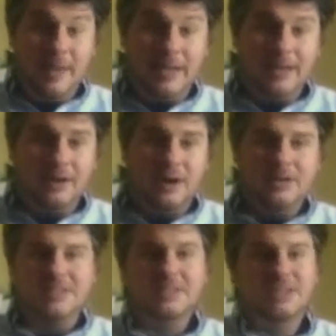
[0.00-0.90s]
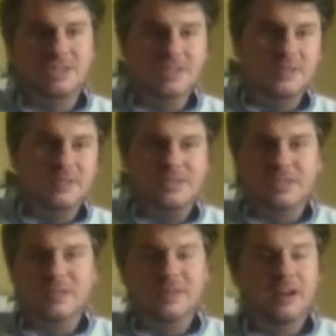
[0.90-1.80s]
making hard decisions was
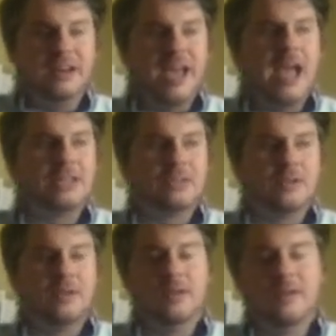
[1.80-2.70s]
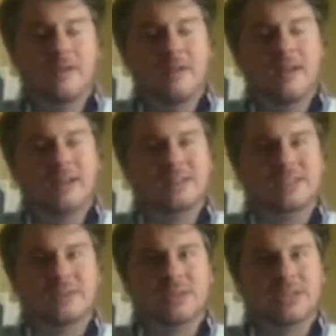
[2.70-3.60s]
just very natural. And
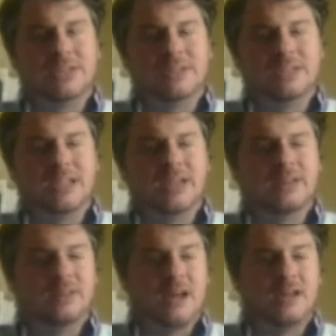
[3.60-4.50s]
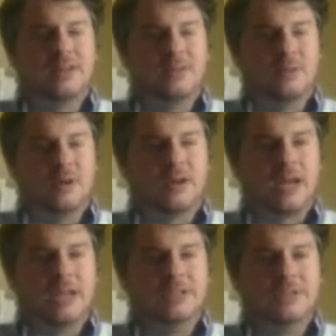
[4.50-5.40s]
so, like you're saying, a lot of the work
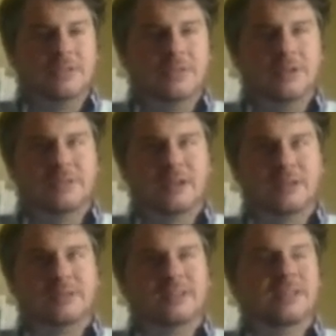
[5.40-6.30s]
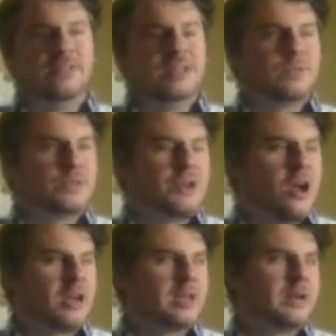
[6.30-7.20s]
I do, and even as we're
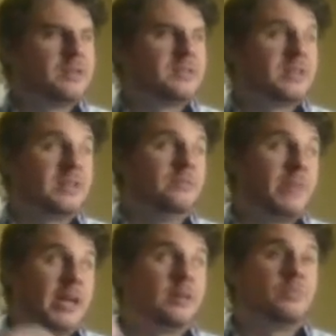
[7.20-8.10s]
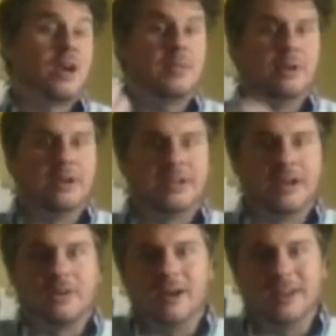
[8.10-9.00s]
talking about, it's like even back at primary
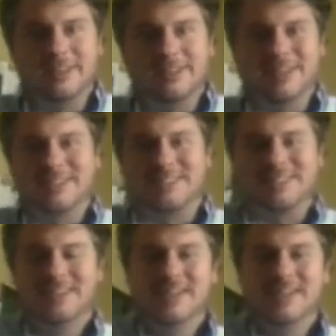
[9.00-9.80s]
care, right? Like it's